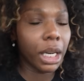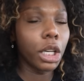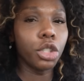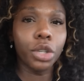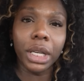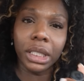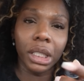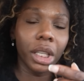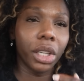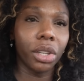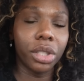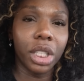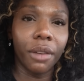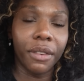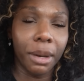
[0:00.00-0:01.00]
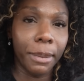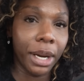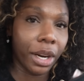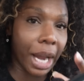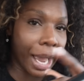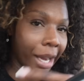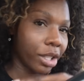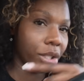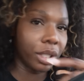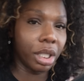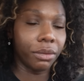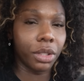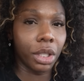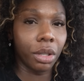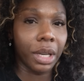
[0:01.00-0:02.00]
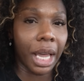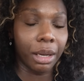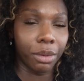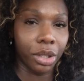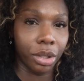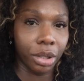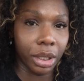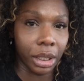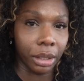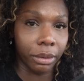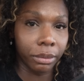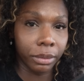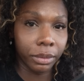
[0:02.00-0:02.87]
undressed and look yourself in the mirror and ask yourself, do you like what you see?